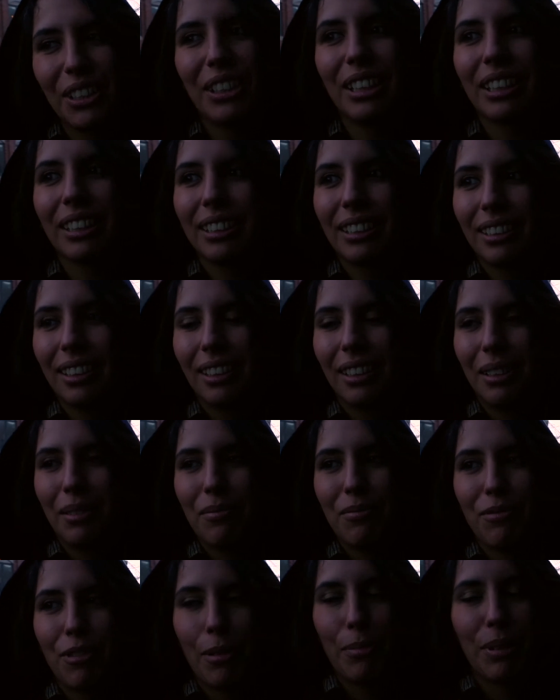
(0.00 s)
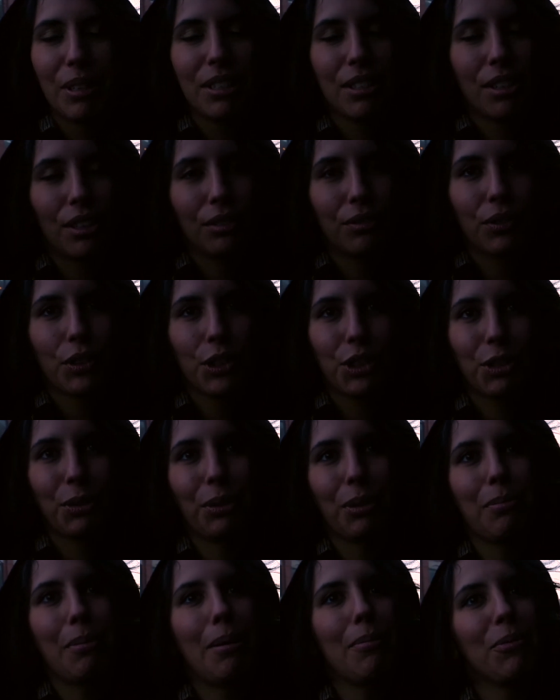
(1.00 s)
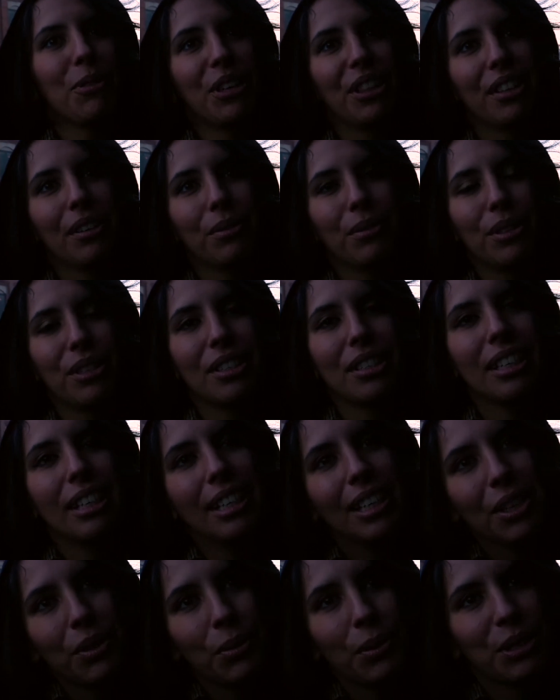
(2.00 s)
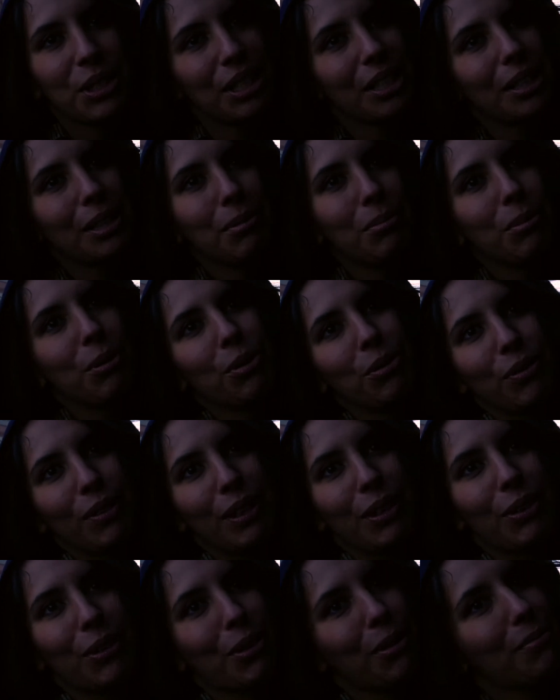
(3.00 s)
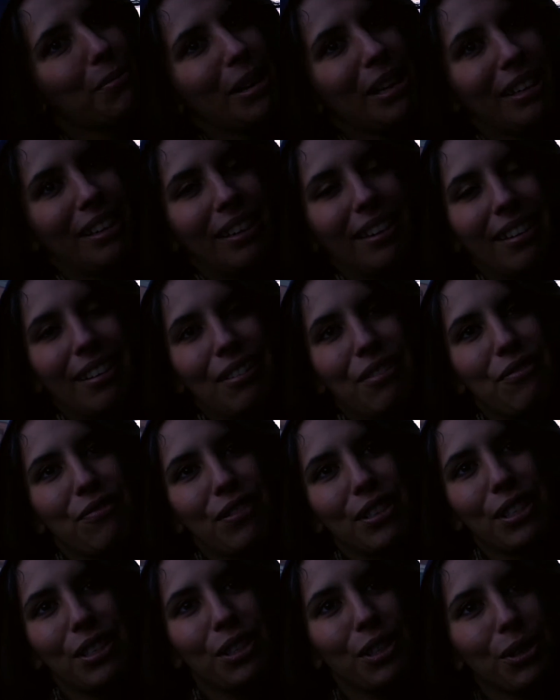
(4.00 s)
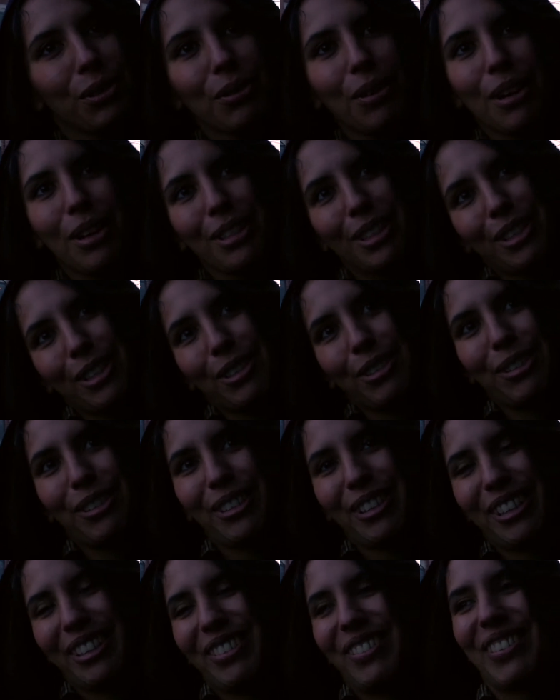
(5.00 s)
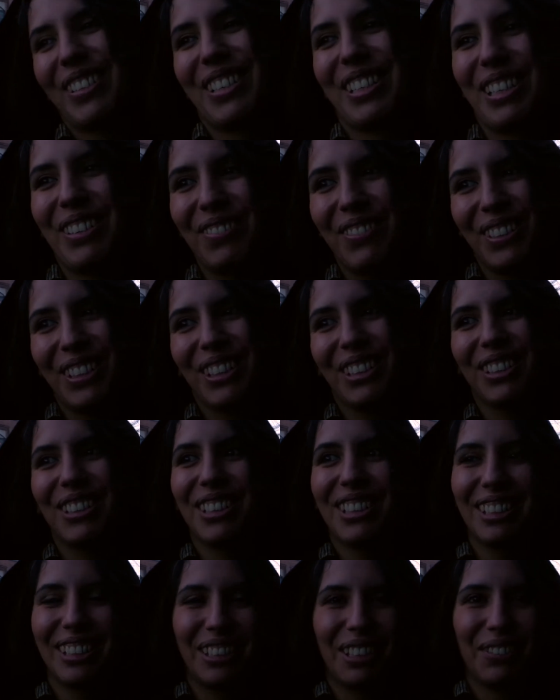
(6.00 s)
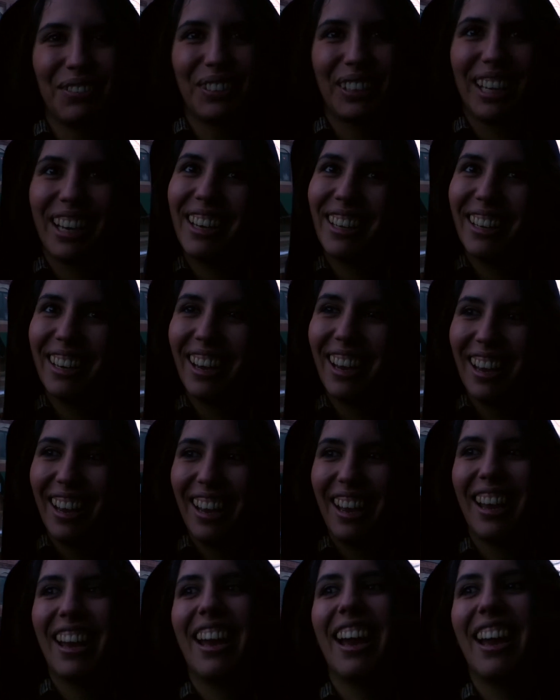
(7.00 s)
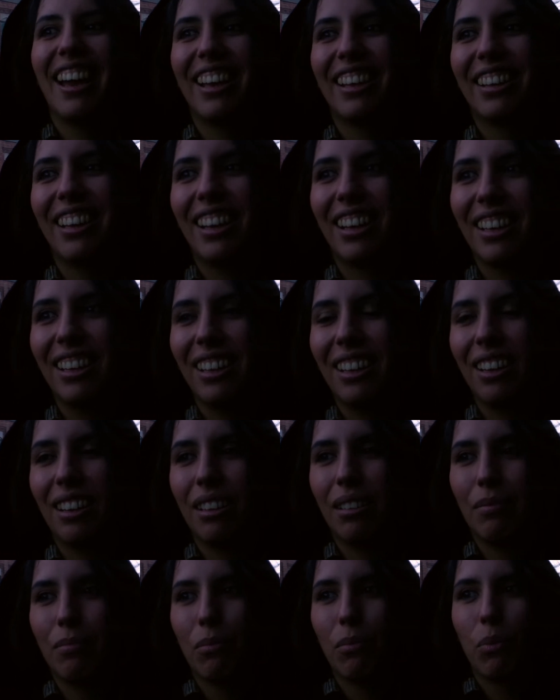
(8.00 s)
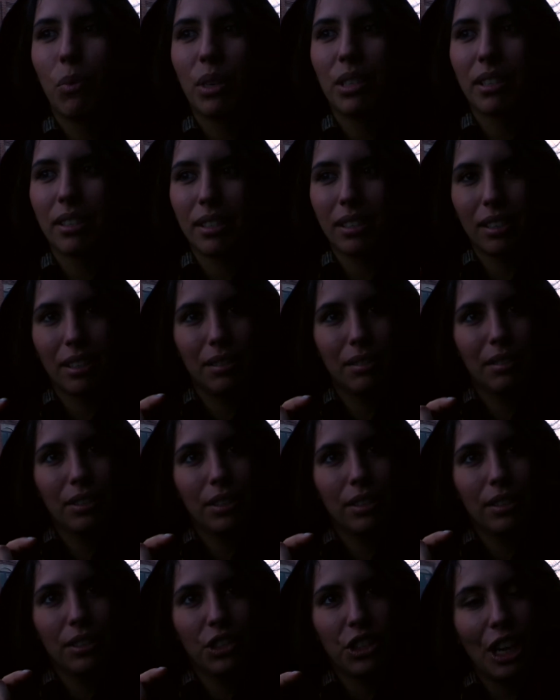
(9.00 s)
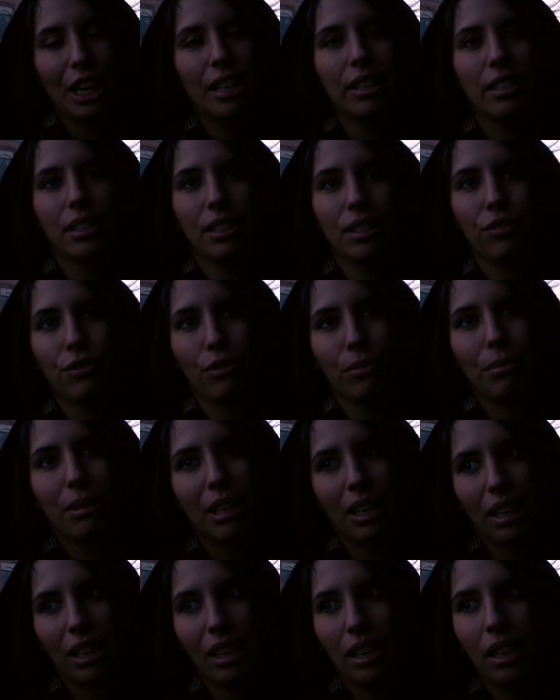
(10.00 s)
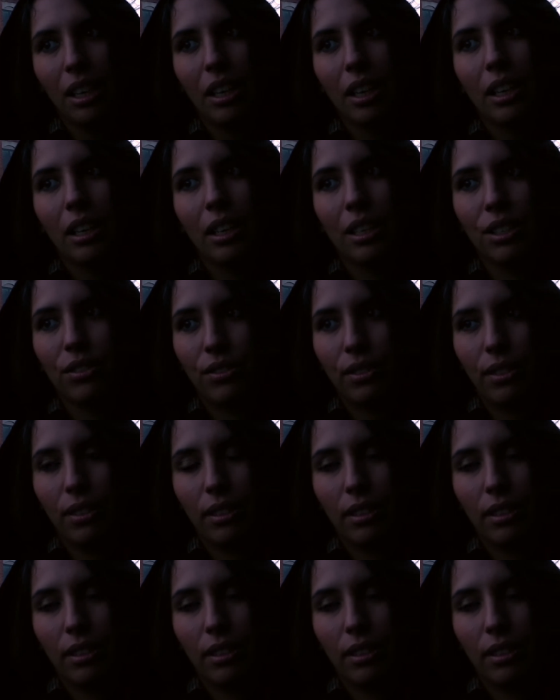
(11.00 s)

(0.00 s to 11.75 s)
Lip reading: There's a lyric from the song Virgin with a Memory that was it the movie or the making of Fitzcarraldo, where someone learned to love again, and that was the genesis for me. Because